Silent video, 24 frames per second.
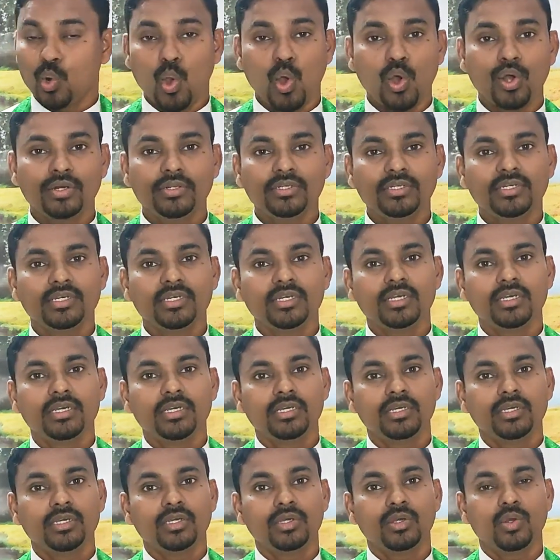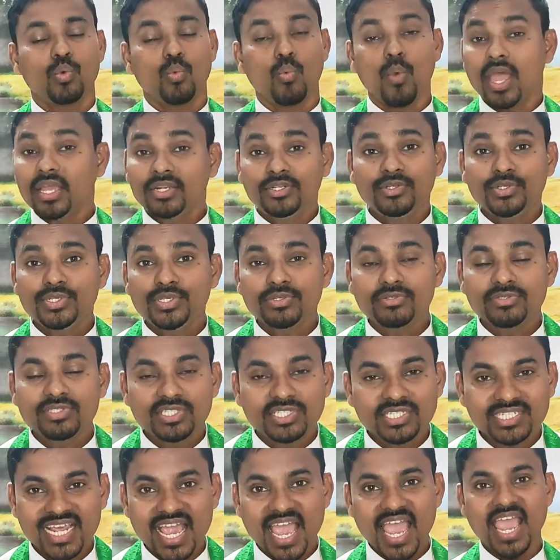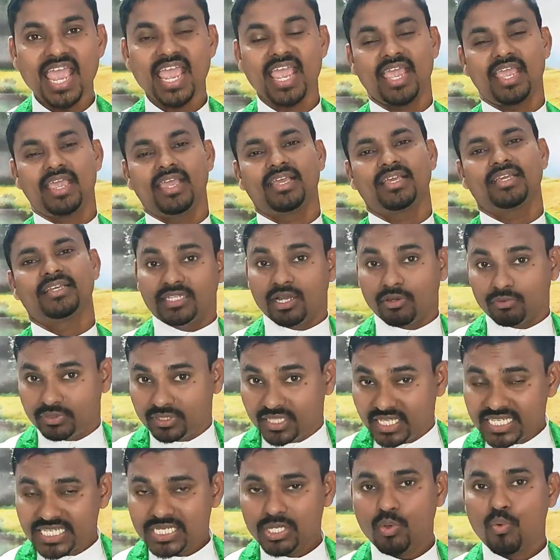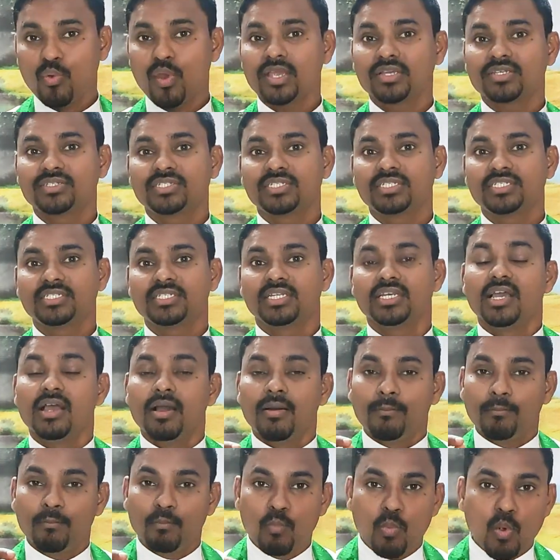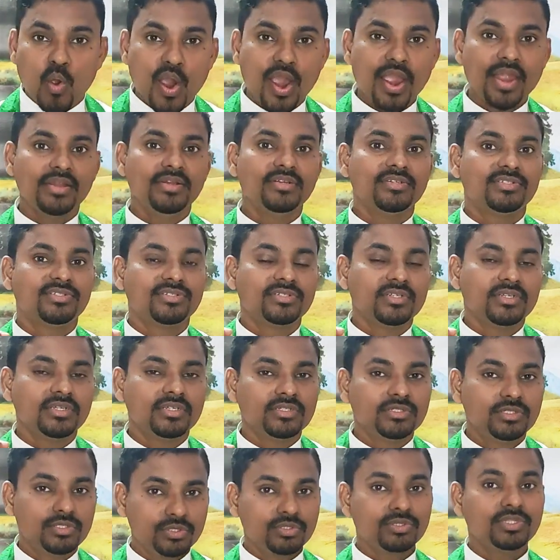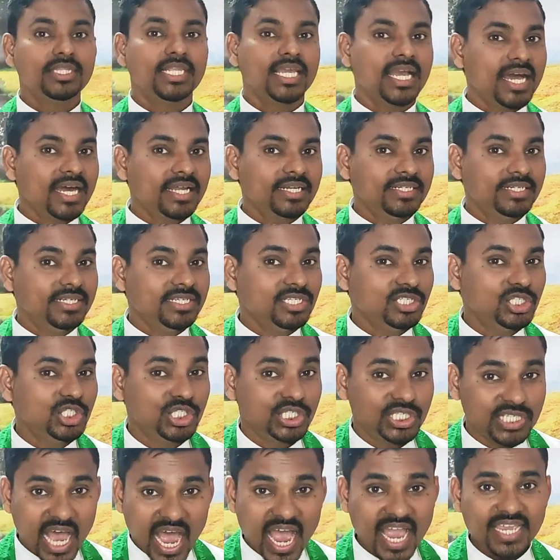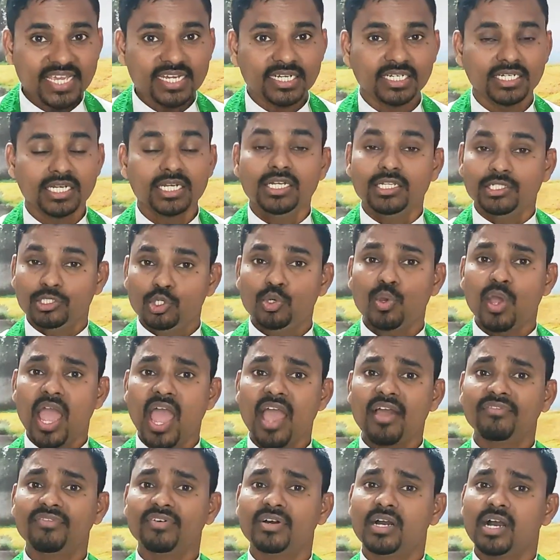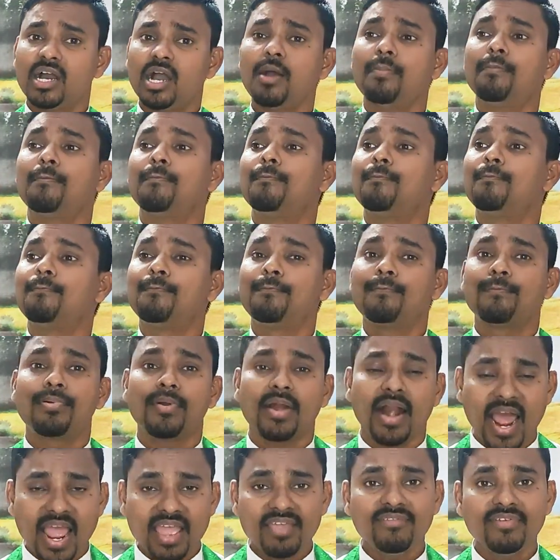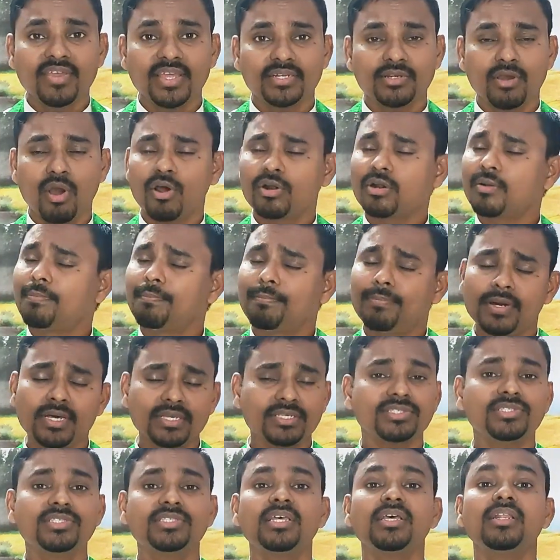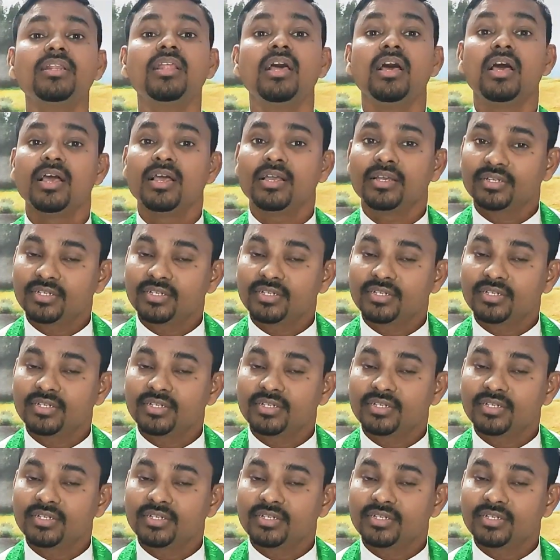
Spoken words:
"Lord, where do you stay?" Now this question points to their desire to have a private or a personal